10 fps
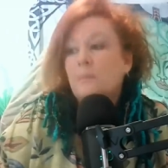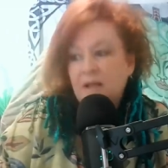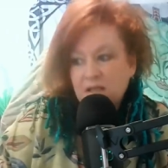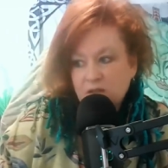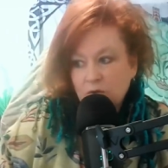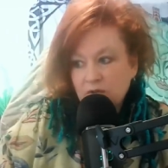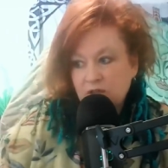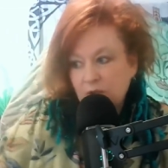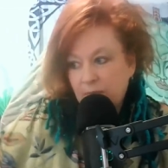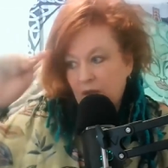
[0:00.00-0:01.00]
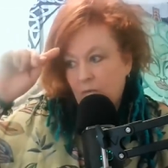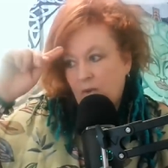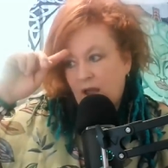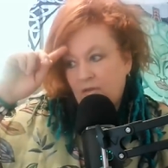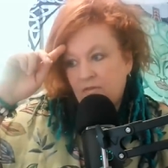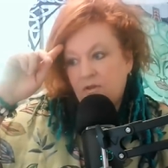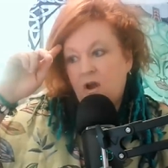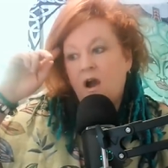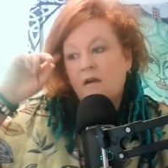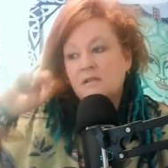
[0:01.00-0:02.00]
Please also be aware that the
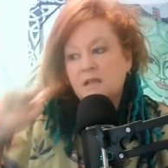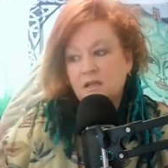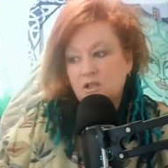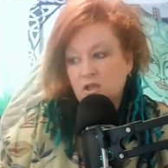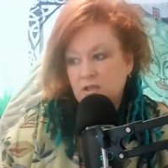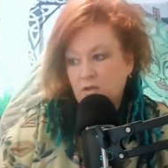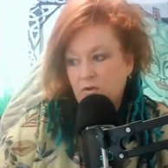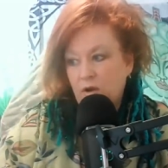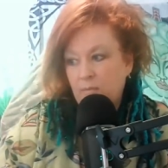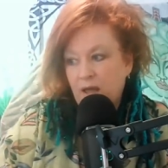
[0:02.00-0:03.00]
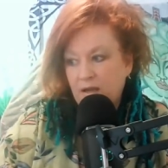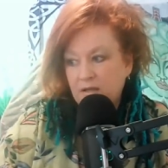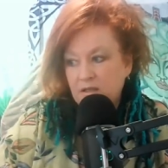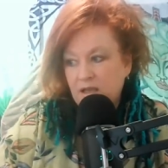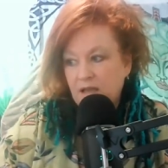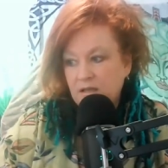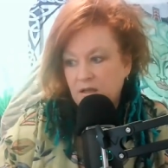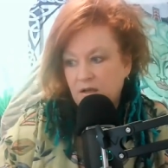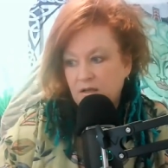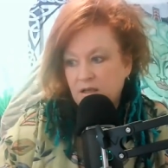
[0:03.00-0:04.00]
current energetic on our planet is
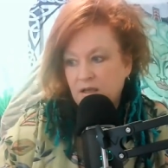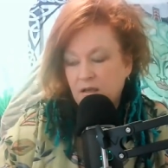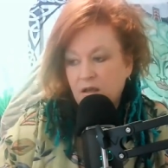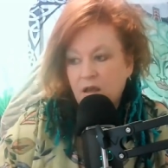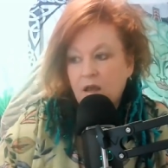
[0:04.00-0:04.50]
catalyzing,